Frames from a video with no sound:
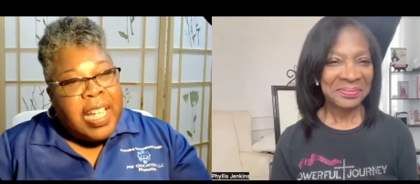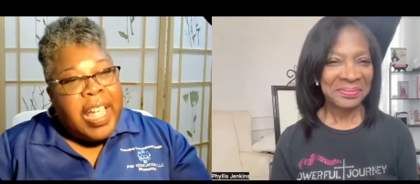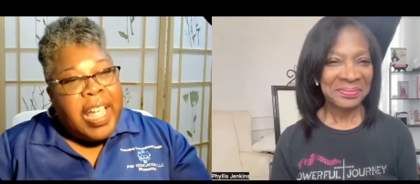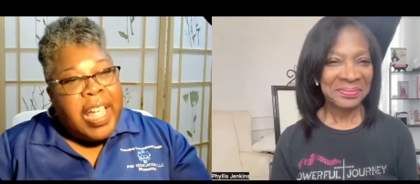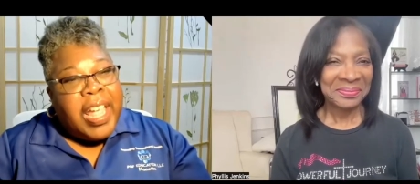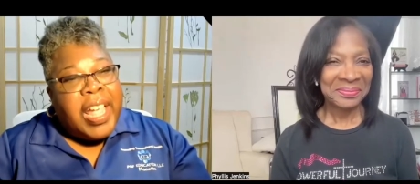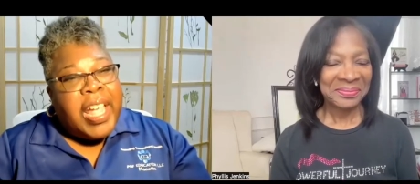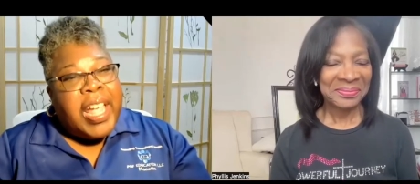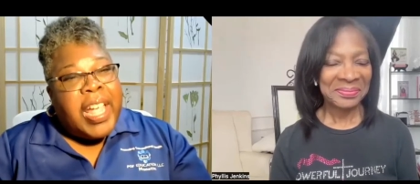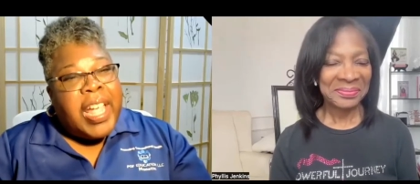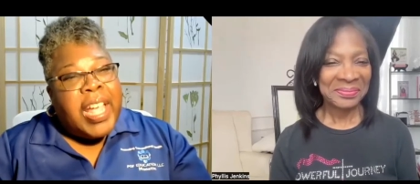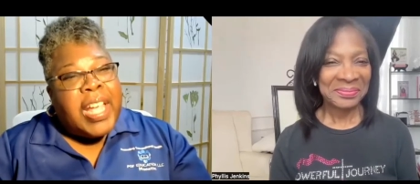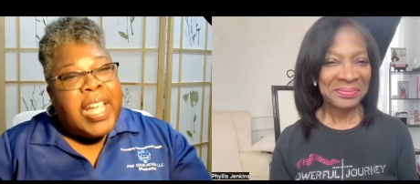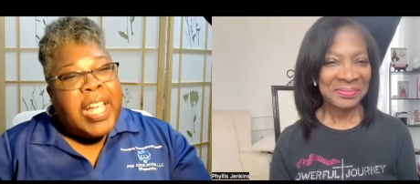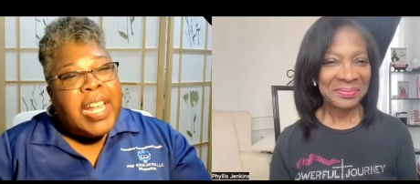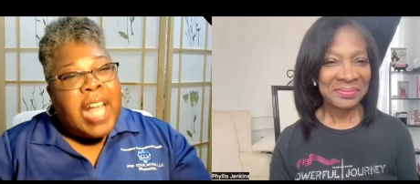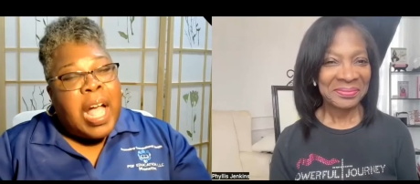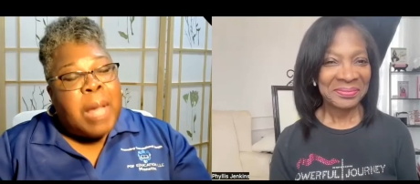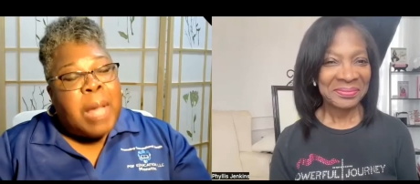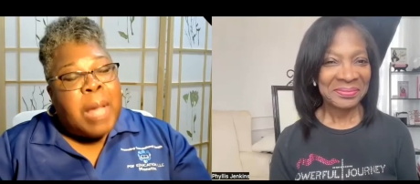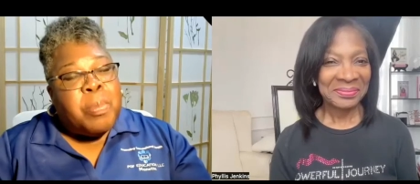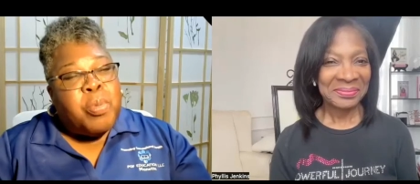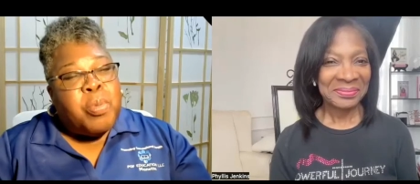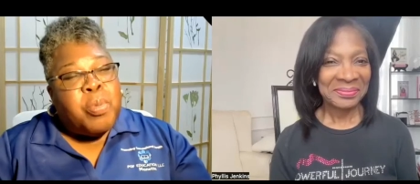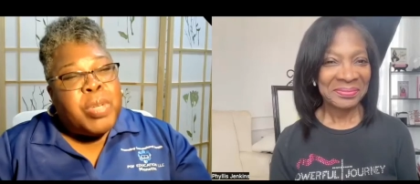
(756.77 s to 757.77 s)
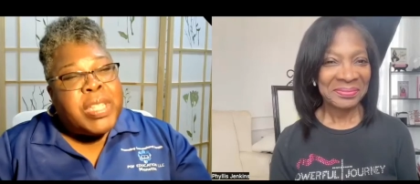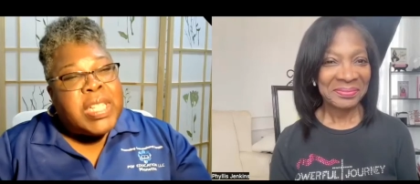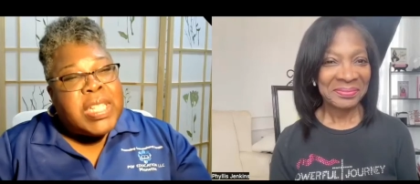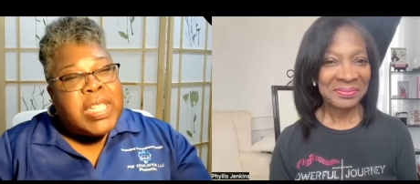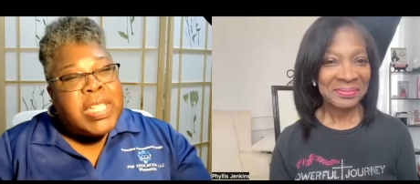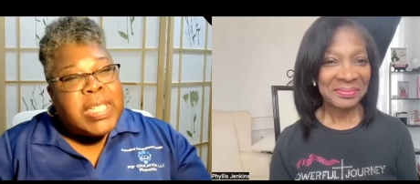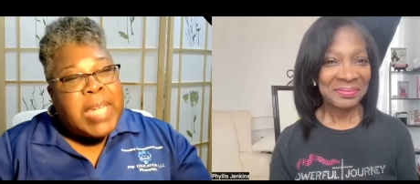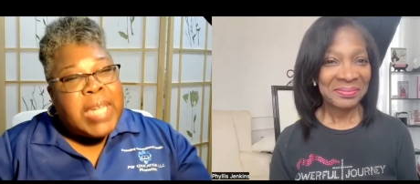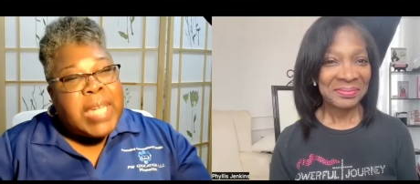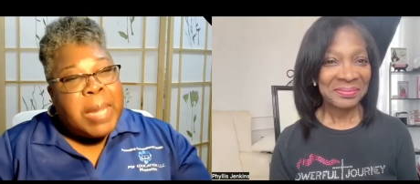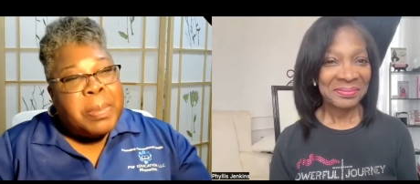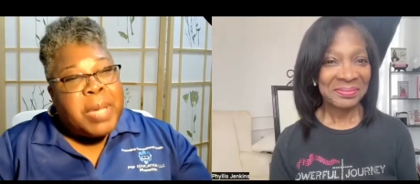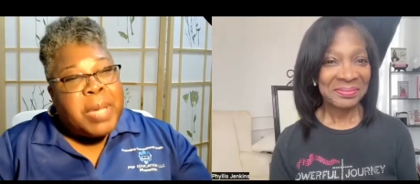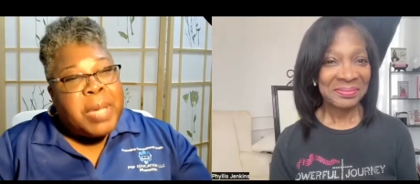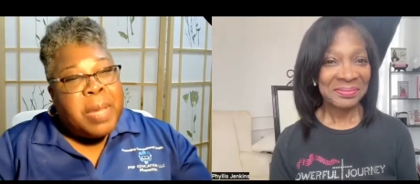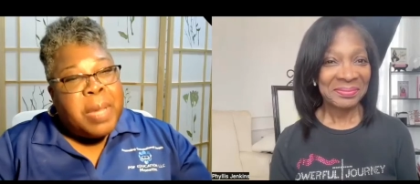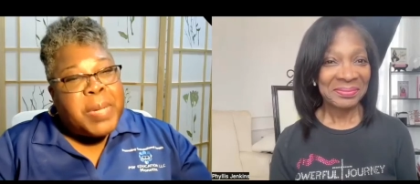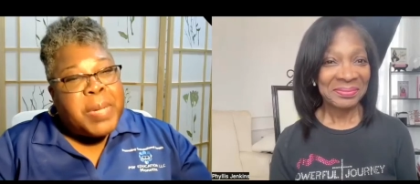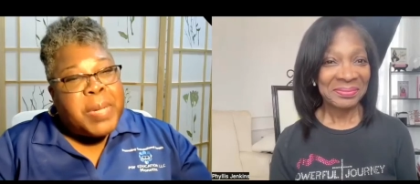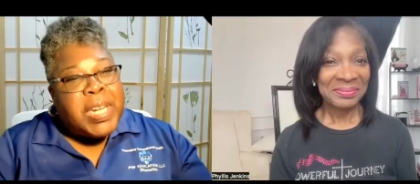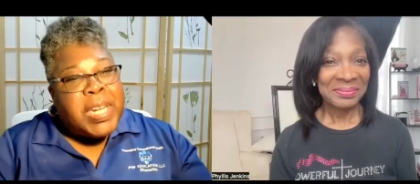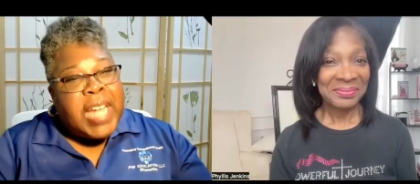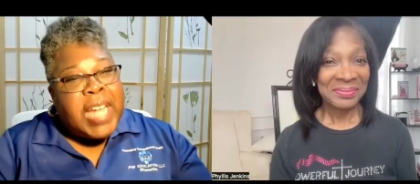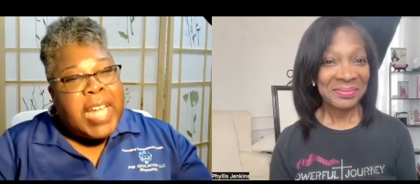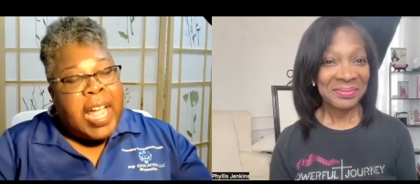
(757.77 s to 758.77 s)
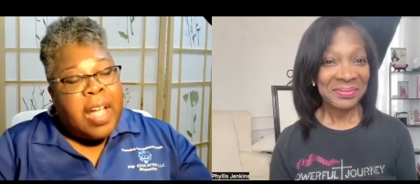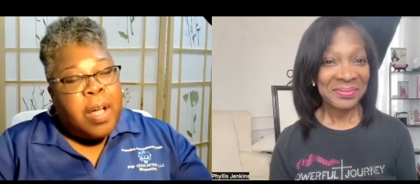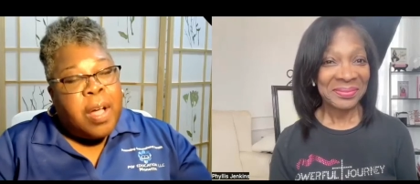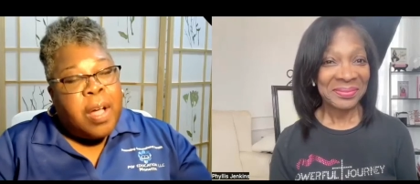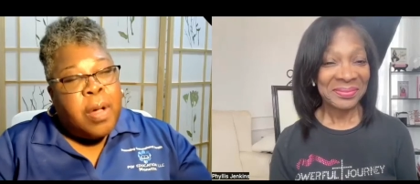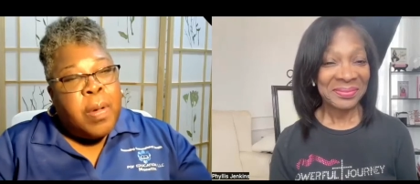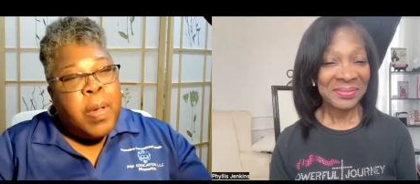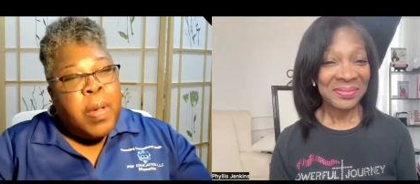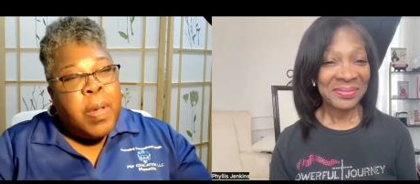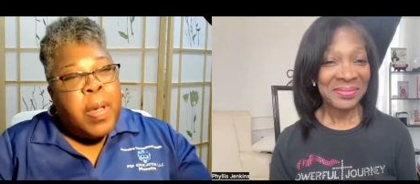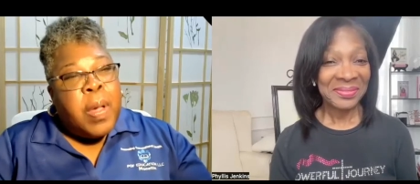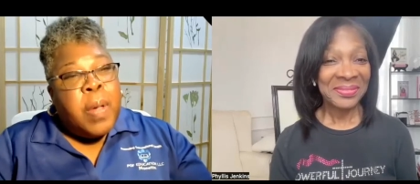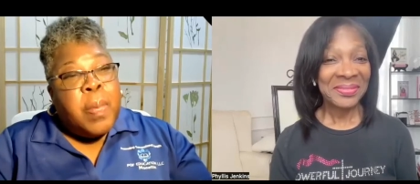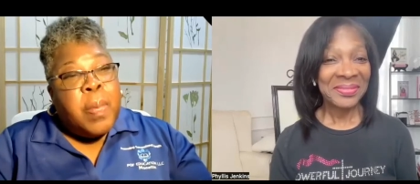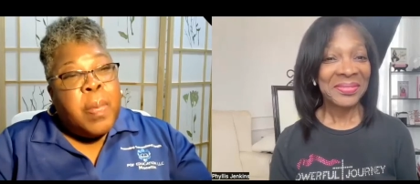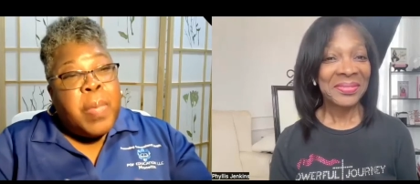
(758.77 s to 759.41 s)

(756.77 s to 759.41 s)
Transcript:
Speaker 1: and I'm with the same company now.